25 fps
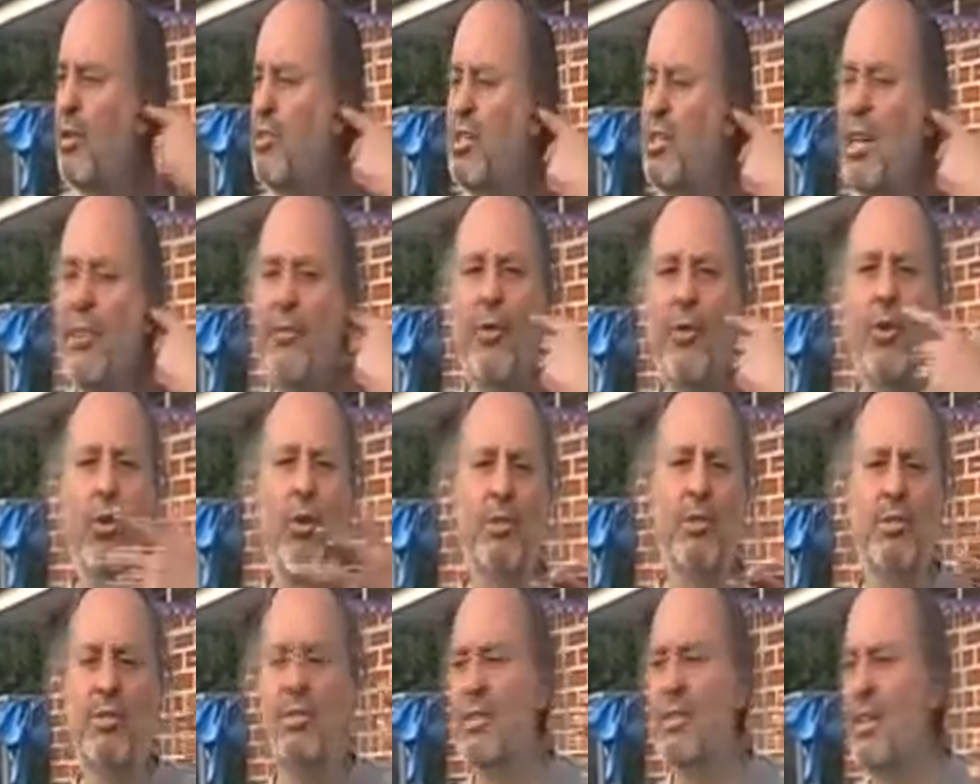Jeff
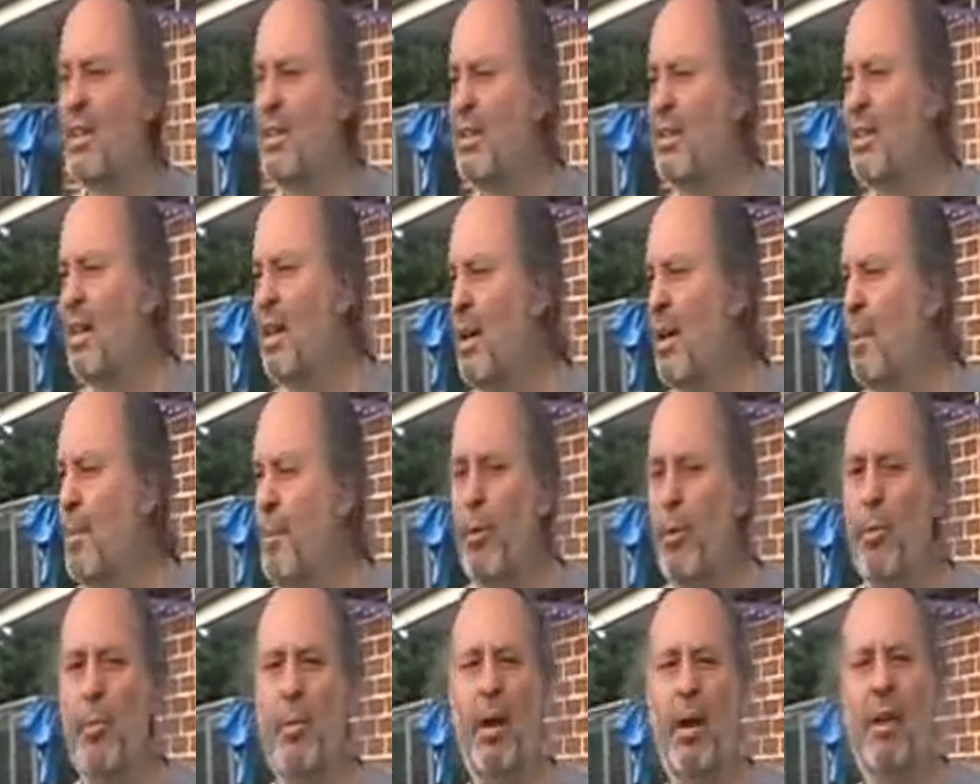Lawson and
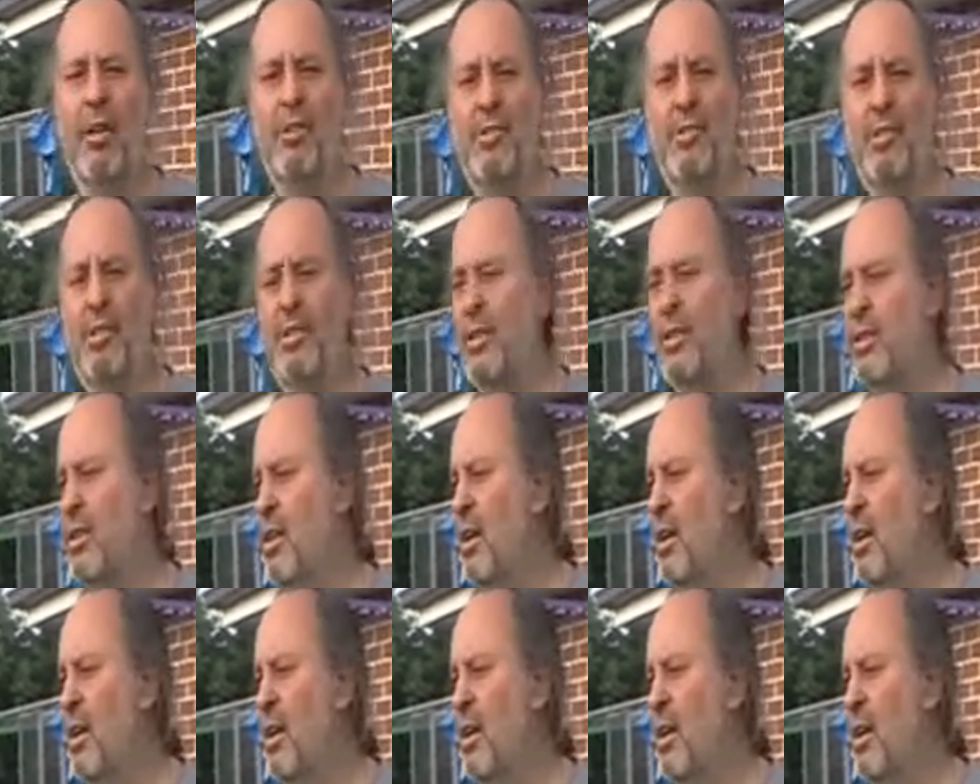Bill Mollison.